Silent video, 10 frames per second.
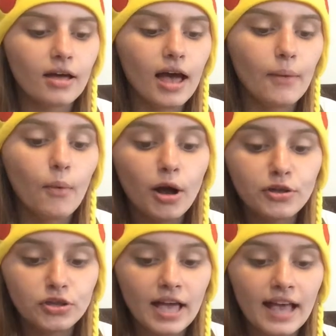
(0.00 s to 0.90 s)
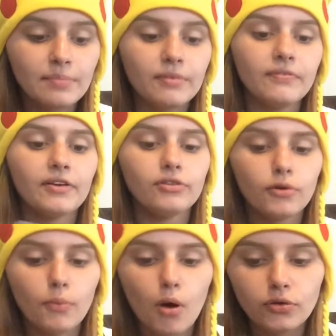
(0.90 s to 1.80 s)
I watched as
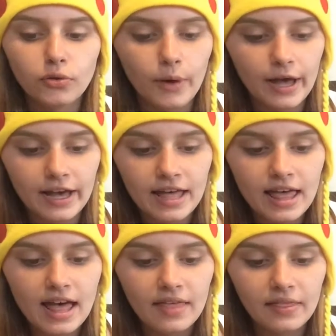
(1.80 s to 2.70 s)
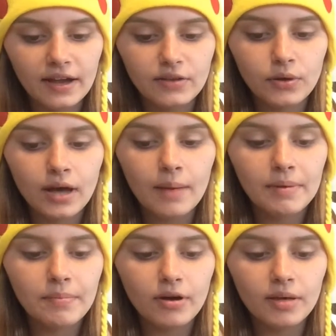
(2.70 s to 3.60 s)
Professor walked away. Then I took out
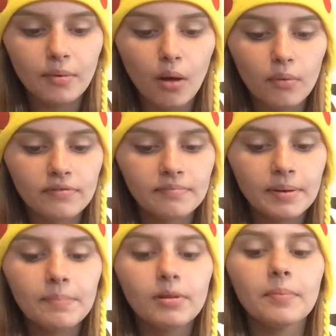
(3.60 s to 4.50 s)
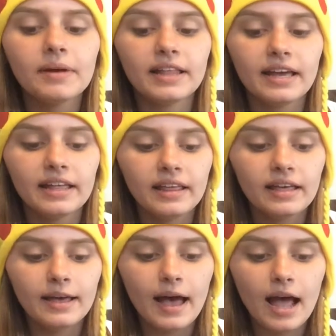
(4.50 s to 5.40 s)
my Pokeball with Piplup in it.
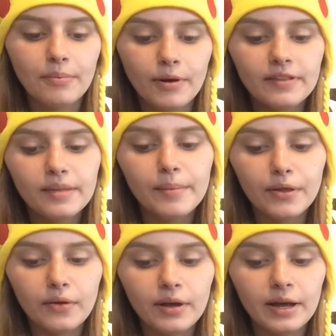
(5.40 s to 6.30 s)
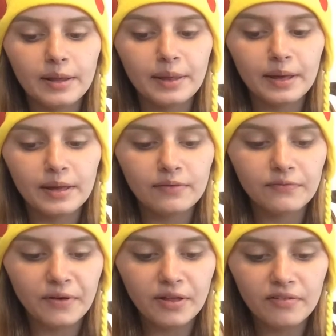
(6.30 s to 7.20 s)
I pressed the middle and in
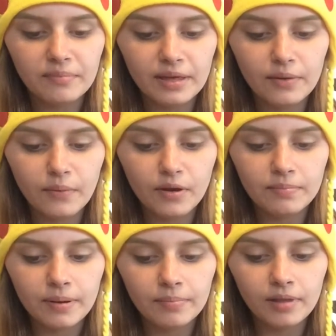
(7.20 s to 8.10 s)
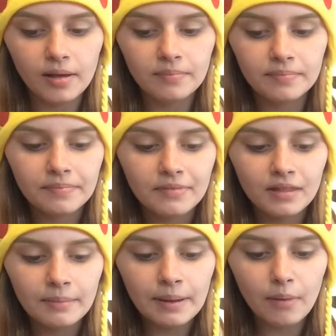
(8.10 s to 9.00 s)
front of me was Piplup.
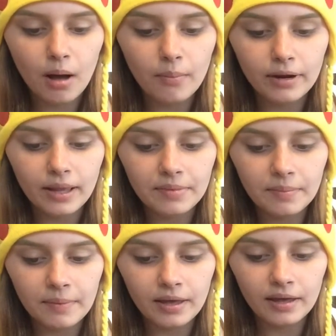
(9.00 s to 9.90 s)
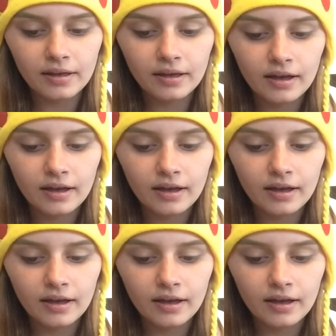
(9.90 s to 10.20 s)
My mom ran up to me